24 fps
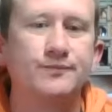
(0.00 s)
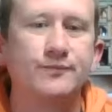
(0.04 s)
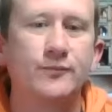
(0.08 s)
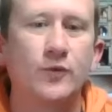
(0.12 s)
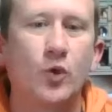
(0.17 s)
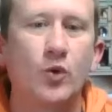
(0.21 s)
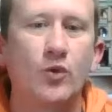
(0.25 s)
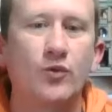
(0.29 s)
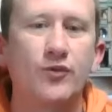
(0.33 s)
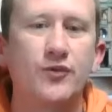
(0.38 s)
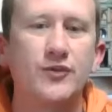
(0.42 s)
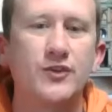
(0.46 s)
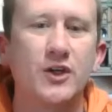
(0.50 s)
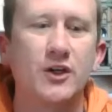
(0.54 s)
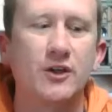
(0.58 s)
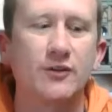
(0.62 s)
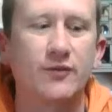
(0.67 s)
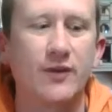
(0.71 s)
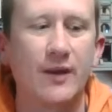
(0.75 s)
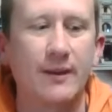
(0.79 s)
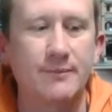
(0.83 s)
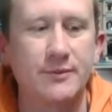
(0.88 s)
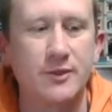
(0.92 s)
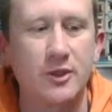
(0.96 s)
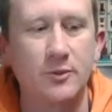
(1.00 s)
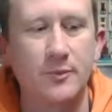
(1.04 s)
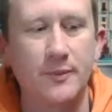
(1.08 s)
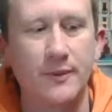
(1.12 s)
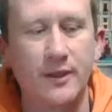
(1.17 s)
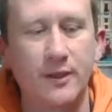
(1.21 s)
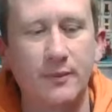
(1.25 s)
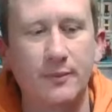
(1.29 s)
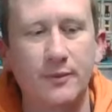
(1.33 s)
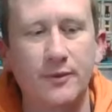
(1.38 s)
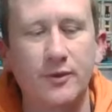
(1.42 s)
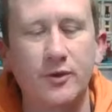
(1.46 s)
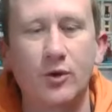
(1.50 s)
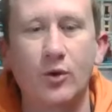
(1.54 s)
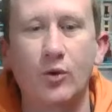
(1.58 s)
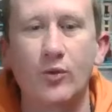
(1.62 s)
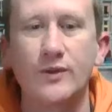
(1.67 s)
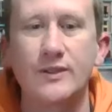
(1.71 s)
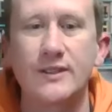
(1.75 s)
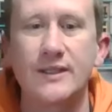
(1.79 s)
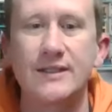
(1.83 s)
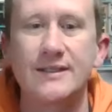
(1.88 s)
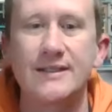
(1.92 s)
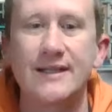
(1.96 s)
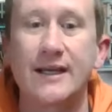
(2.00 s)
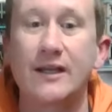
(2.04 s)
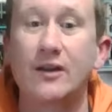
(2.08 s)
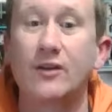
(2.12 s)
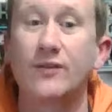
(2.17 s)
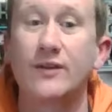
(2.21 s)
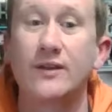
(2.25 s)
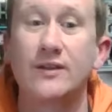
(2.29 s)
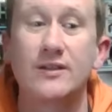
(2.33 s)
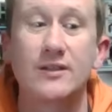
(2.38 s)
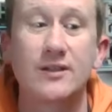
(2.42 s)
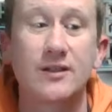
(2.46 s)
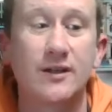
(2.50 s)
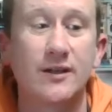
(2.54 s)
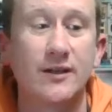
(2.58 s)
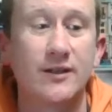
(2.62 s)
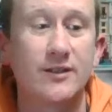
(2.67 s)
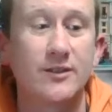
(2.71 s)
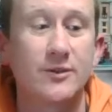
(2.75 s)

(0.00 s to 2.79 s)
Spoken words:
the side flaps open up, and you've got all the detail on the inside.